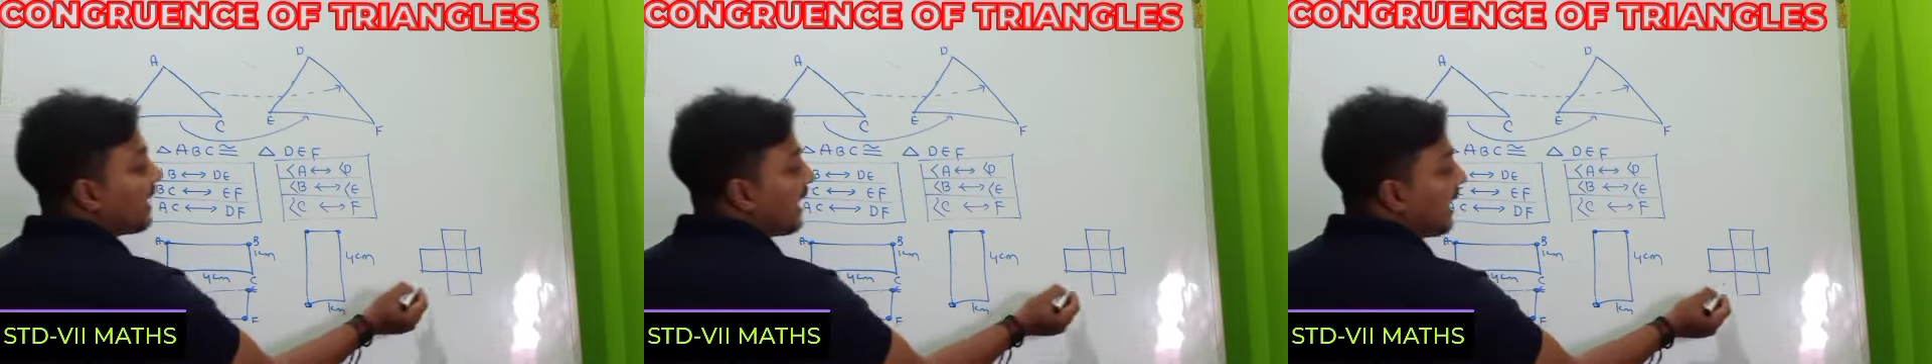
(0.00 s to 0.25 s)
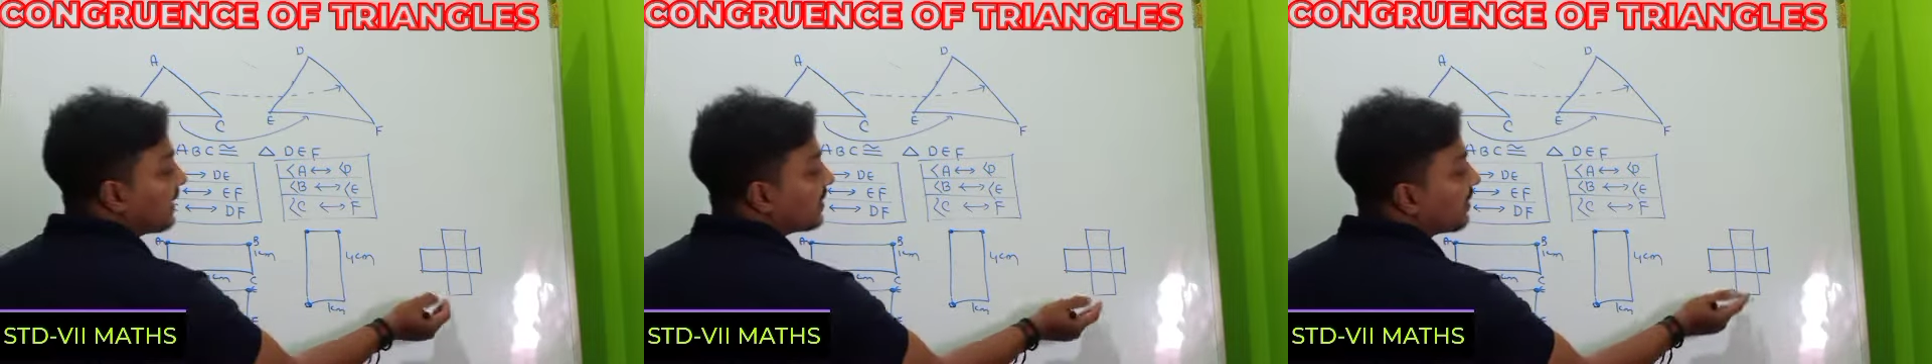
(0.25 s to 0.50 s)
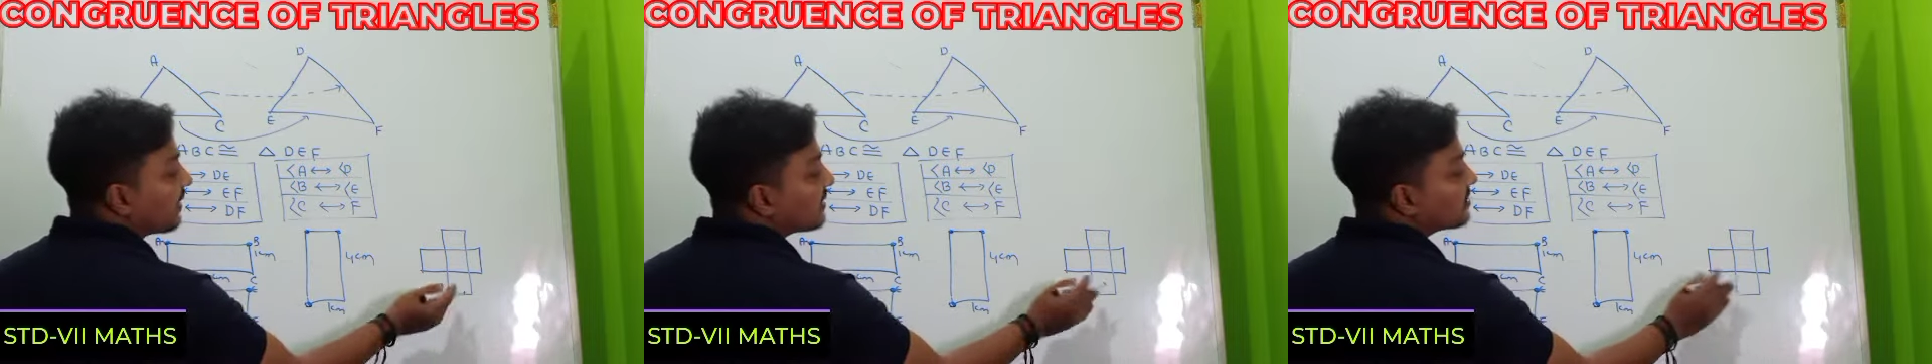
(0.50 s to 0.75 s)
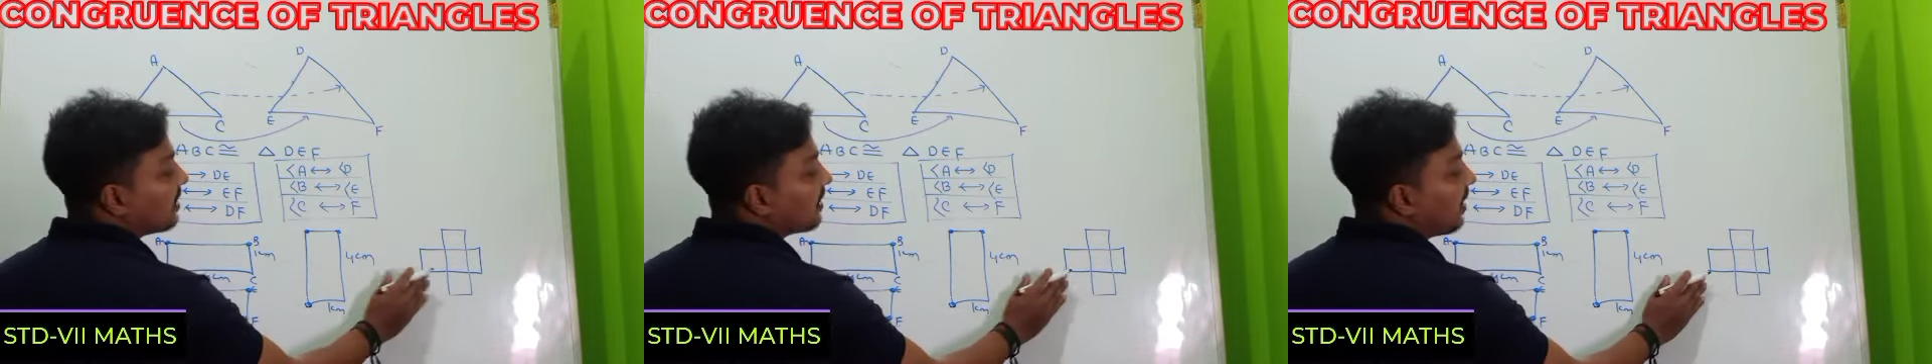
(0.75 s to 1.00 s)
And the
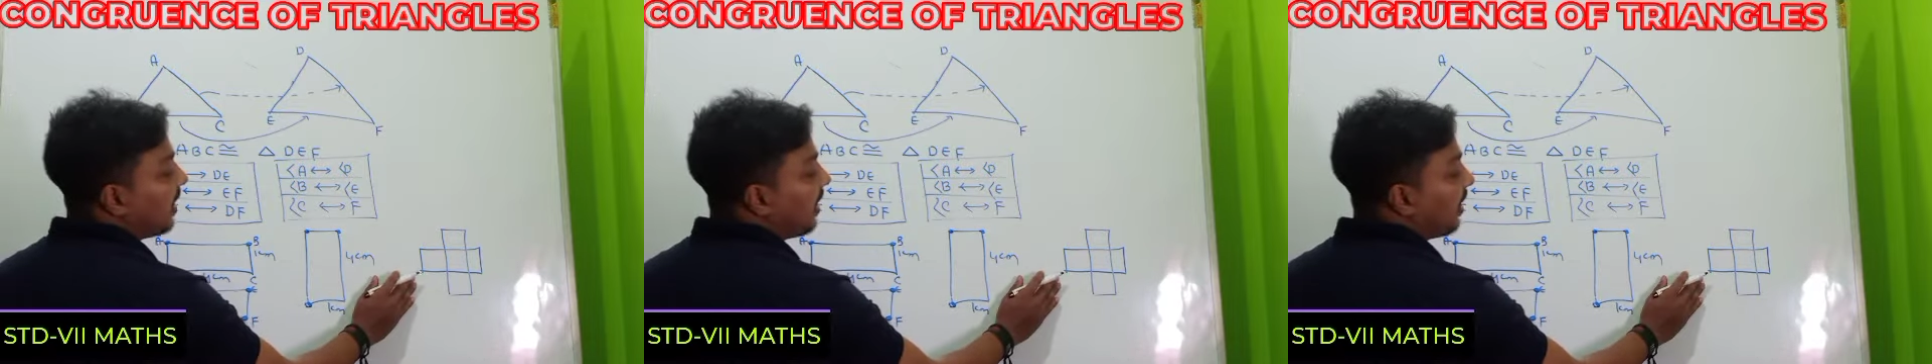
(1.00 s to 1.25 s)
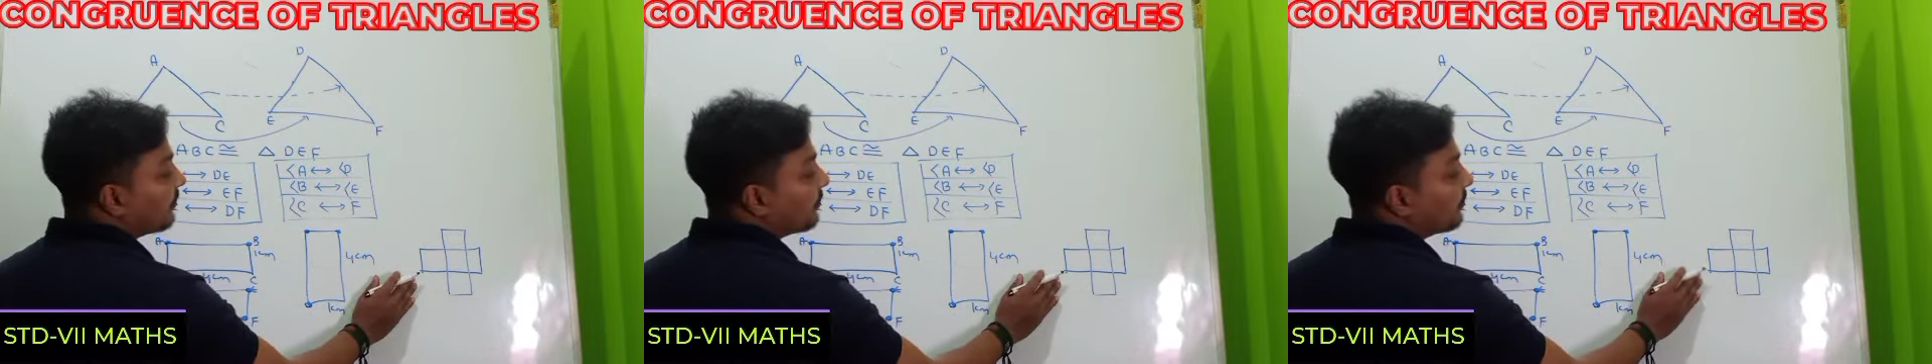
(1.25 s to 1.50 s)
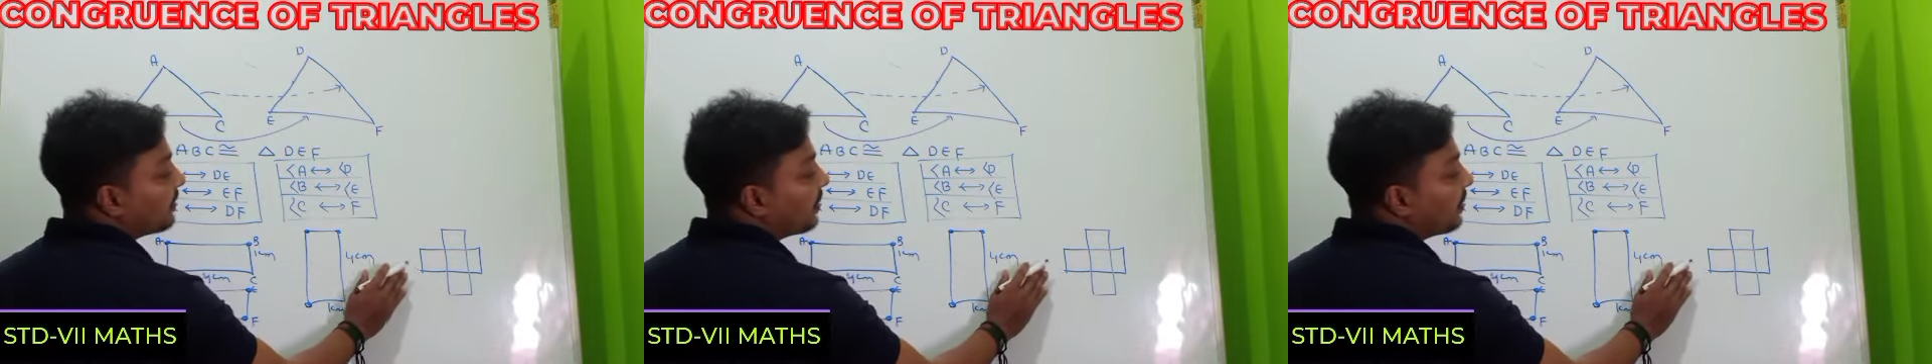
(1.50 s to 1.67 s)
result of